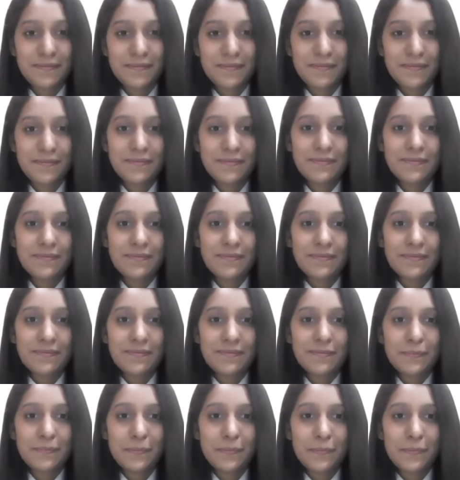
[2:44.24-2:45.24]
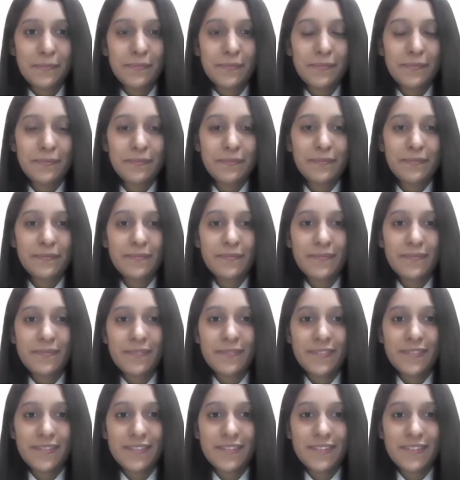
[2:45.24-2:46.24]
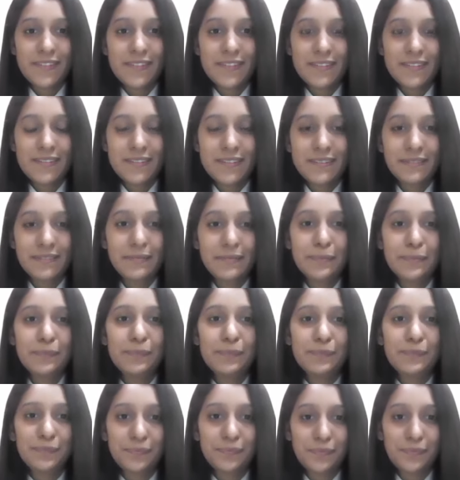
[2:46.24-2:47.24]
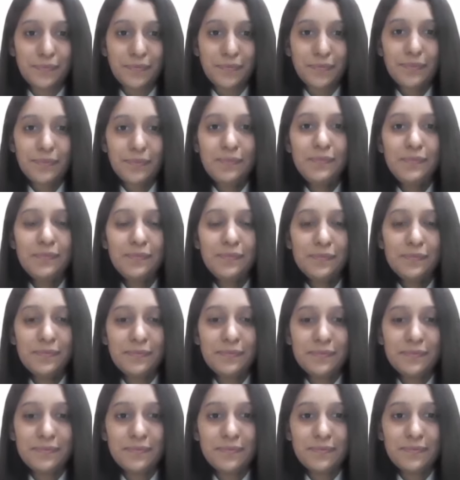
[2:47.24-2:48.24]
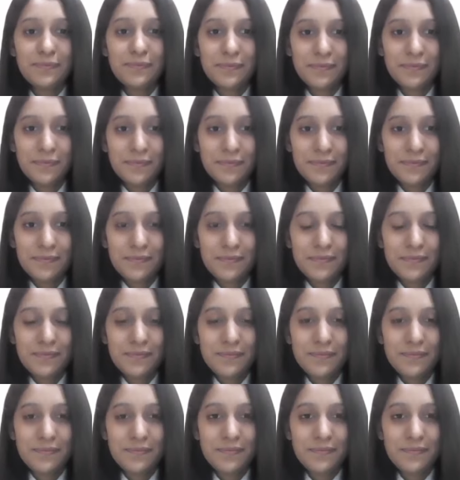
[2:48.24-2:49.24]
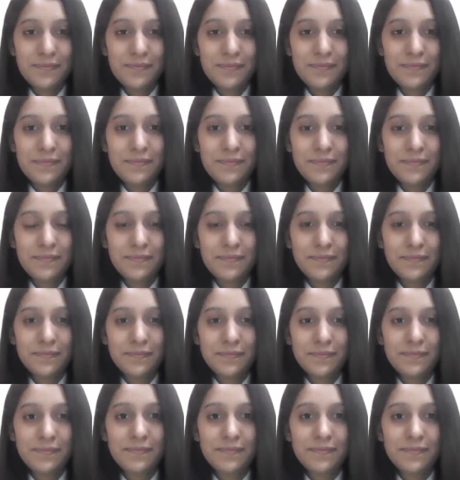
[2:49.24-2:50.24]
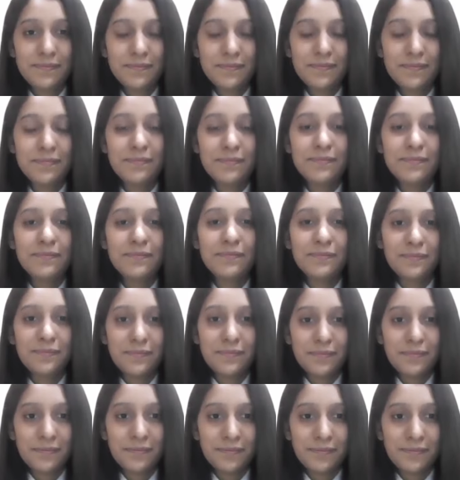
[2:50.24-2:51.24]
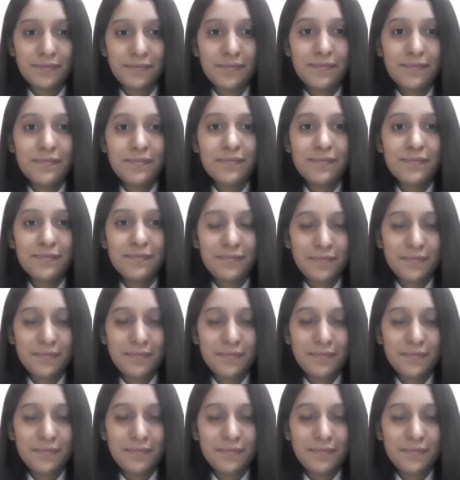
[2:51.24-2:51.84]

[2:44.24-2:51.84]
(silent)